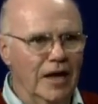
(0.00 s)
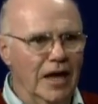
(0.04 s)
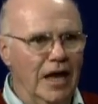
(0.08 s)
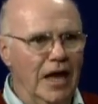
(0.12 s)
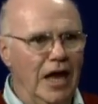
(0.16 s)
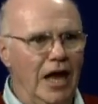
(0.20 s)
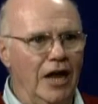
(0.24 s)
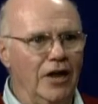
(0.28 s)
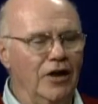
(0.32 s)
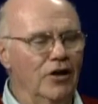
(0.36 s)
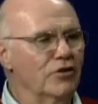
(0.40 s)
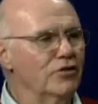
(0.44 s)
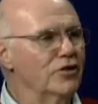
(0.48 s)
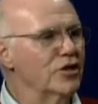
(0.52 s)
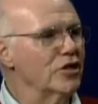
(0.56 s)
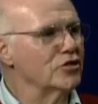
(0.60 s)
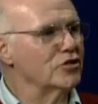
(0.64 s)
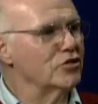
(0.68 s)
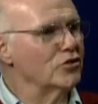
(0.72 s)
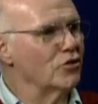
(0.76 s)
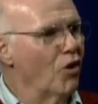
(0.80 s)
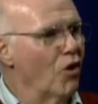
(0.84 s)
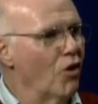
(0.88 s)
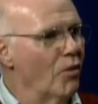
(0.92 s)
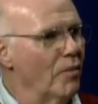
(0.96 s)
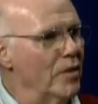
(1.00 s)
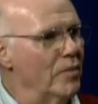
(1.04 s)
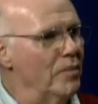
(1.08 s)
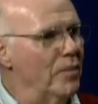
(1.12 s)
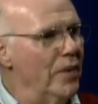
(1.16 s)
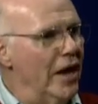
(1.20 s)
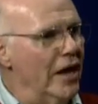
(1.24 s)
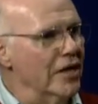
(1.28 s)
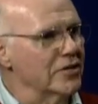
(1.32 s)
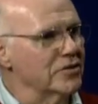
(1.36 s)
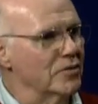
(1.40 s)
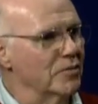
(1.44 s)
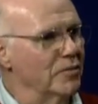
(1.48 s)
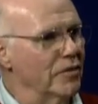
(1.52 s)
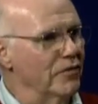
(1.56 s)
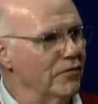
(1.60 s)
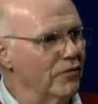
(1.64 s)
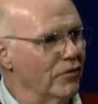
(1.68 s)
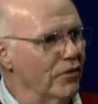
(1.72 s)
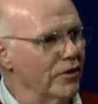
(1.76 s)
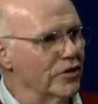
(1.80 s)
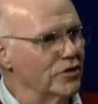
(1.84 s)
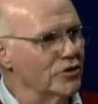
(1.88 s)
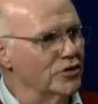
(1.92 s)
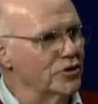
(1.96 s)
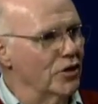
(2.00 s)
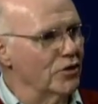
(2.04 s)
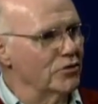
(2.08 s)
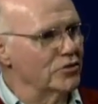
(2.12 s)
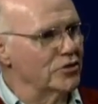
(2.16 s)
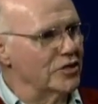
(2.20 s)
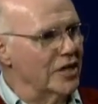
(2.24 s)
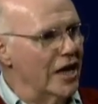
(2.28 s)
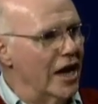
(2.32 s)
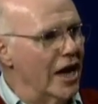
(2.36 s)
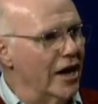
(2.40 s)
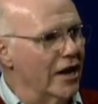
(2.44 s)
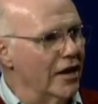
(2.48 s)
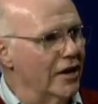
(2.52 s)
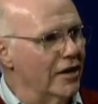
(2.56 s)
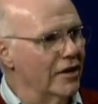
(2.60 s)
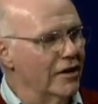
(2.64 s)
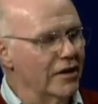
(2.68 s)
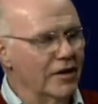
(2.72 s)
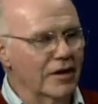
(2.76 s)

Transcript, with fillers: And you just told me, Pastor, before the show started,